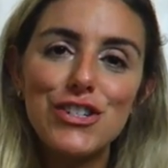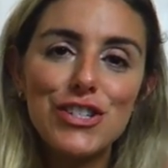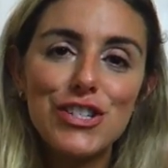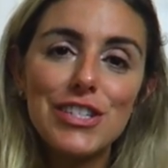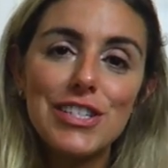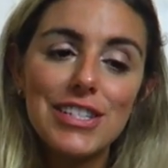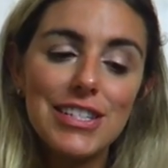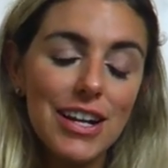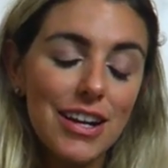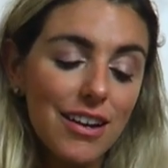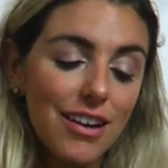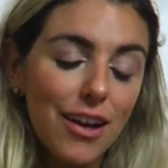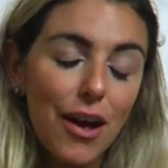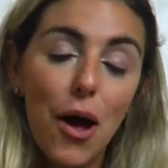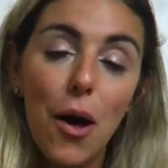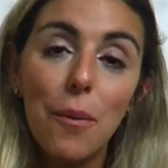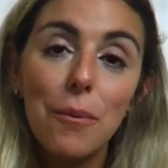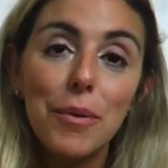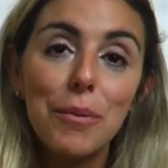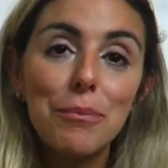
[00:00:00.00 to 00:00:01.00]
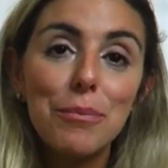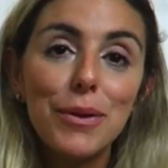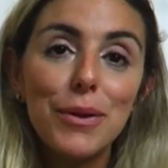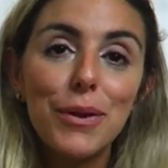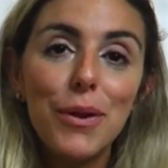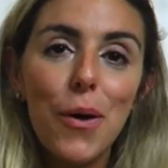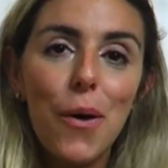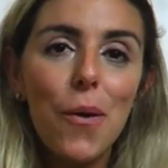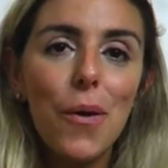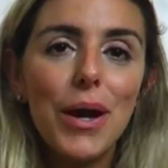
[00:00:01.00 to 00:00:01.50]
just comment
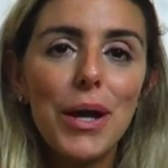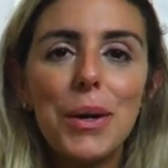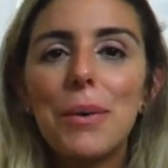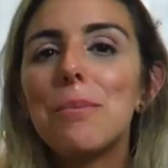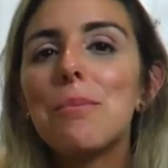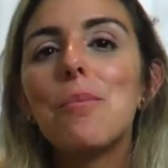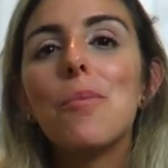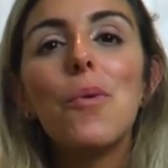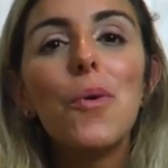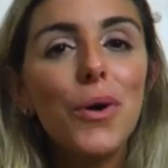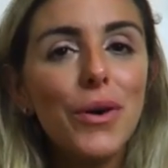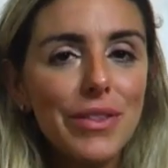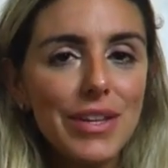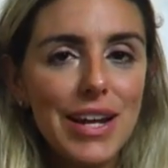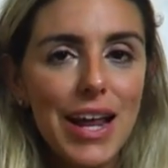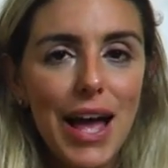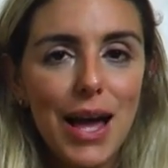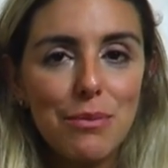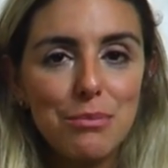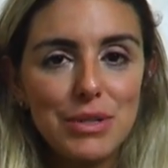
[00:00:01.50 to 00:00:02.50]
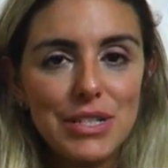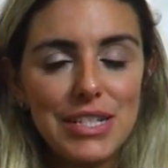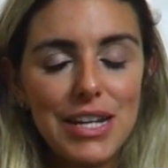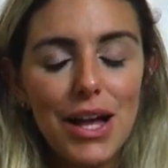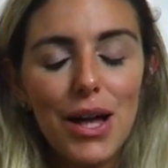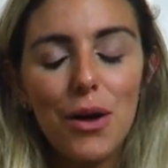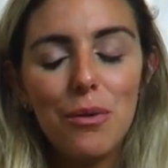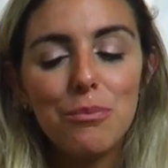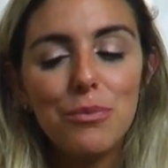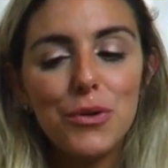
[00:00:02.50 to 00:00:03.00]
below, and I'm more than happy to
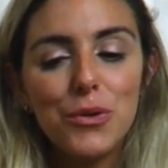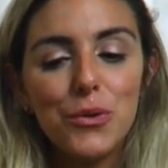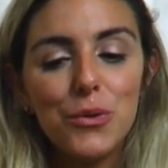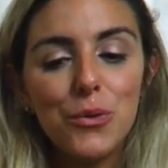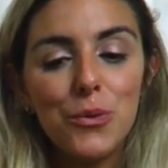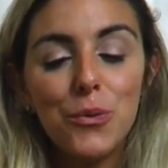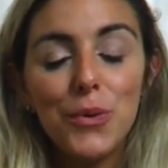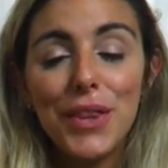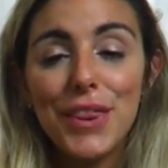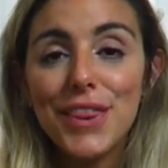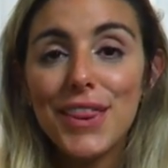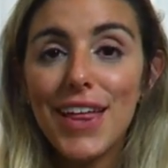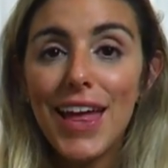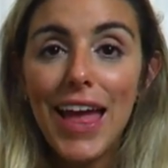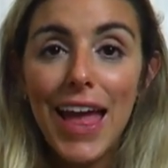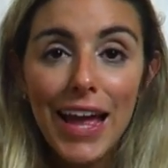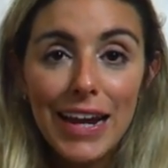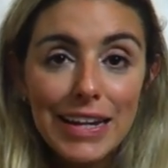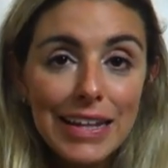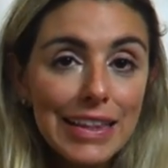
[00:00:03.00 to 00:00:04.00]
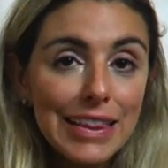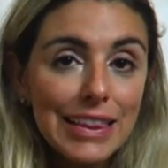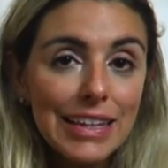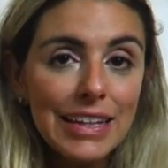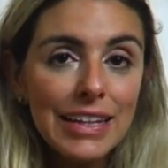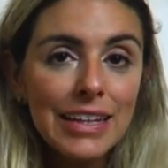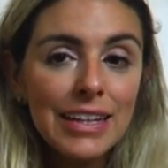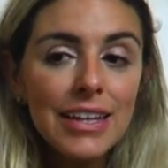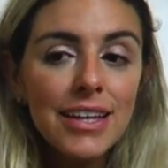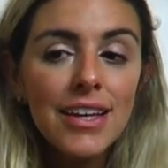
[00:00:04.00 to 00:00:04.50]
help you with
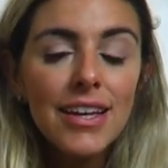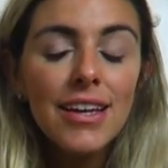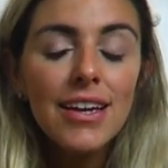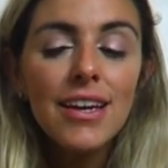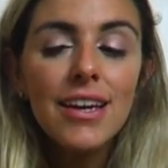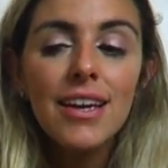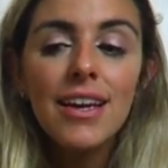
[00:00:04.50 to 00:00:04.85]
anything.